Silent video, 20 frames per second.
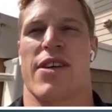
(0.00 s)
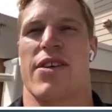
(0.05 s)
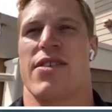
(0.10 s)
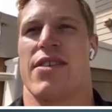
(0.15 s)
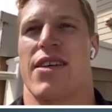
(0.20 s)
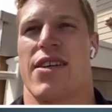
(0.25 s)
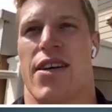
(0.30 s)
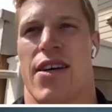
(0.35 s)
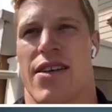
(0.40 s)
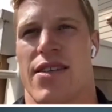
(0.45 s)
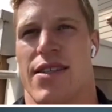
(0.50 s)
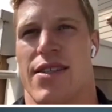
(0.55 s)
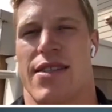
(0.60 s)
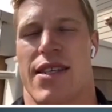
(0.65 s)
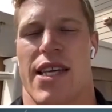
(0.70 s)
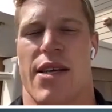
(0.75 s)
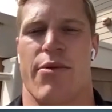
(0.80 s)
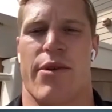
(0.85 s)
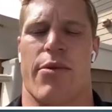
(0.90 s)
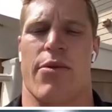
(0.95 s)
because i know as a
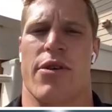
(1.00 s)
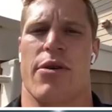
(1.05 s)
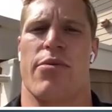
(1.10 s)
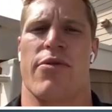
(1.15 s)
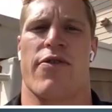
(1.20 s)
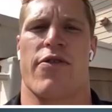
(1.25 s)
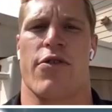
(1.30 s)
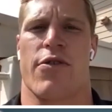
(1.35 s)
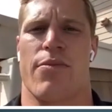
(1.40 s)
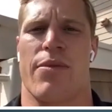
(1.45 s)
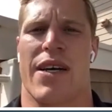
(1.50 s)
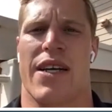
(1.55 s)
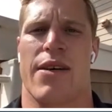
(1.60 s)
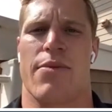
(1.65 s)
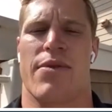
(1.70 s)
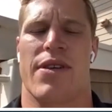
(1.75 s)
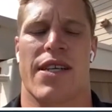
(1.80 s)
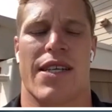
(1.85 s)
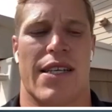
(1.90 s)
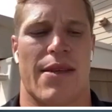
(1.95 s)
team we want to perform
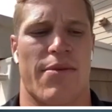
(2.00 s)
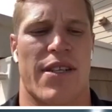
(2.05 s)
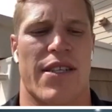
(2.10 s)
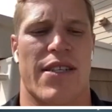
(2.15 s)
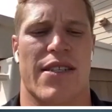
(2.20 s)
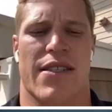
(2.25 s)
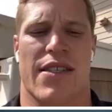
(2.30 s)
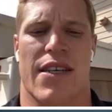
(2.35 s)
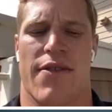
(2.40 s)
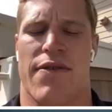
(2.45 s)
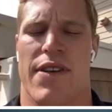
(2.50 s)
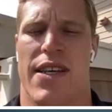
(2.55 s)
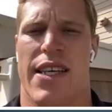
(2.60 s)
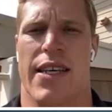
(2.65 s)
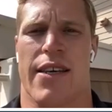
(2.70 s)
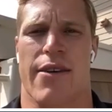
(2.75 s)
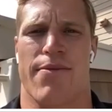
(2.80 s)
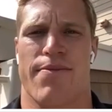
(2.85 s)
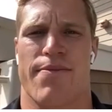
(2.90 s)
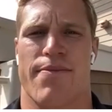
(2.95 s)
better but it but it's a tough
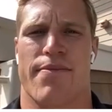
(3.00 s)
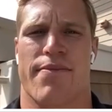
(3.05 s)
league